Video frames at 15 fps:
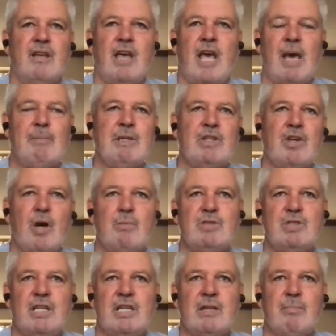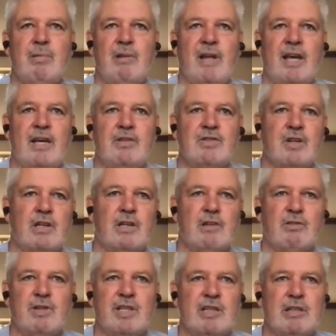how many times do you get a player who's got a
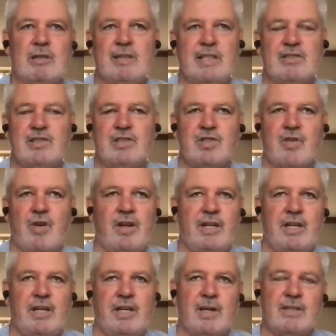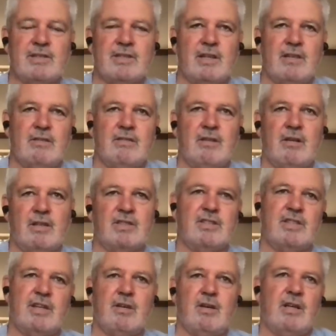little niggle and doesn't train anyway? So I just
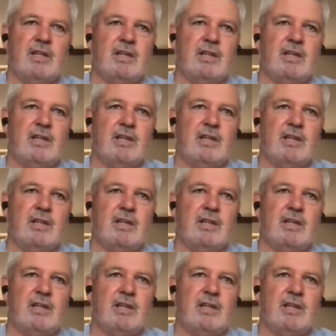think, oh,